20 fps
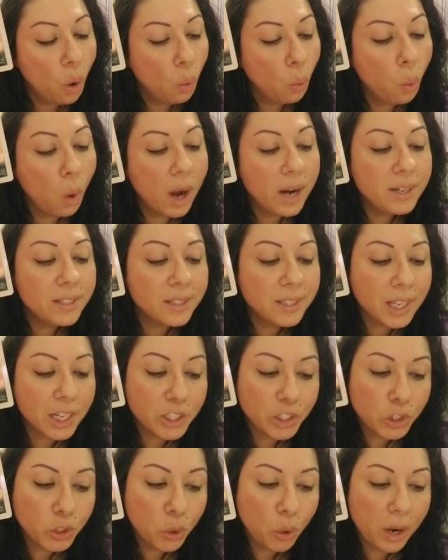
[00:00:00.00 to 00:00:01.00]
One such
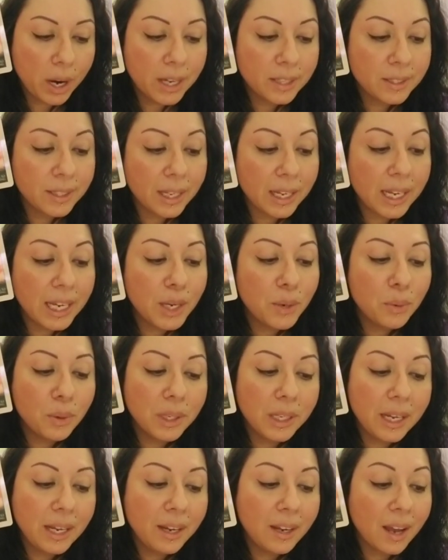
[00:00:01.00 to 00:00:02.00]
story is
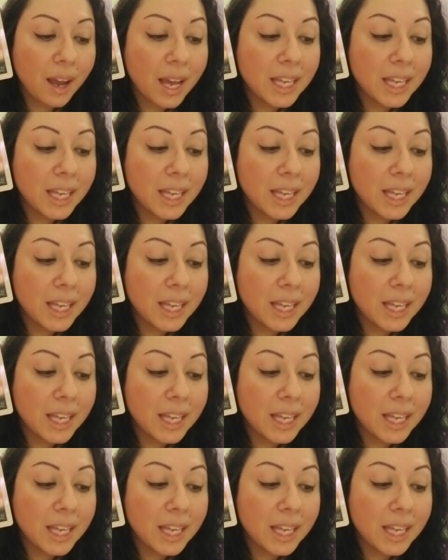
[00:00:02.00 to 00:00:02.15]
equally,